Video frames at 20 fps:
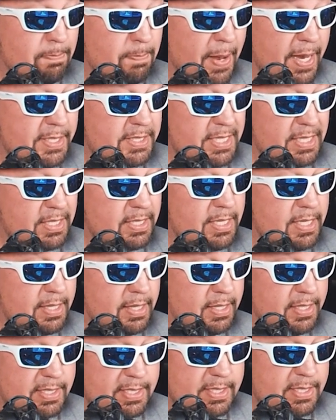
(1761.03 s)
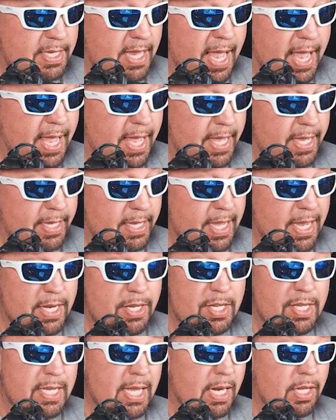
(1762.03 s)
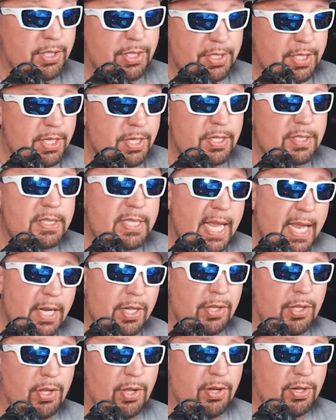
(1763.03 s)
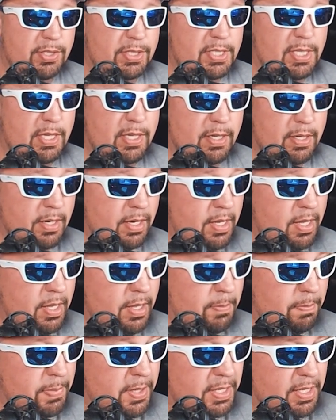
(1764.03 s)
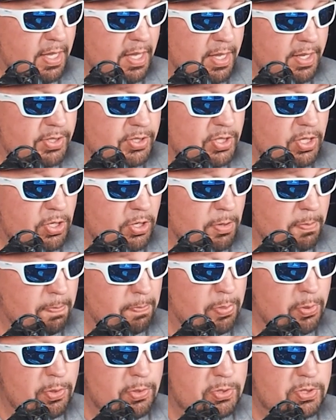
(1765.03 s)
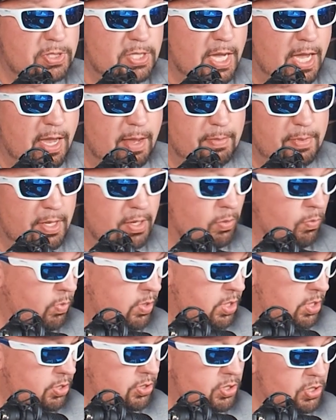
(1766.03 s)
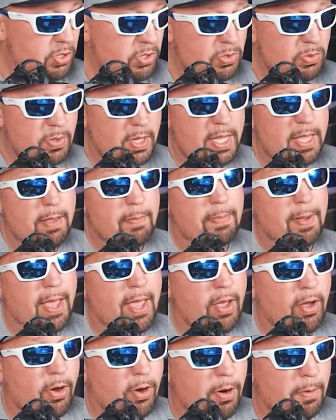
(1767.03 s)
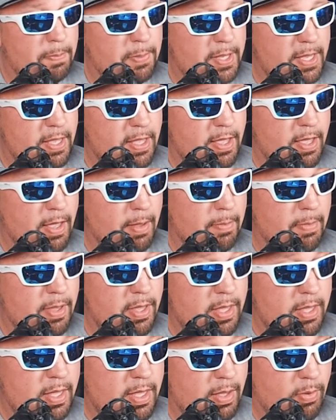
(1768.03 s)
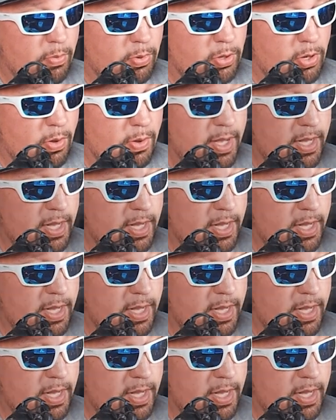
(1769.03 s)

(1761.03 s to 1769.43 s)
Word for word: basically saying, and you got to look at your data logs here because your boost timing when you do it by RPM, we'll go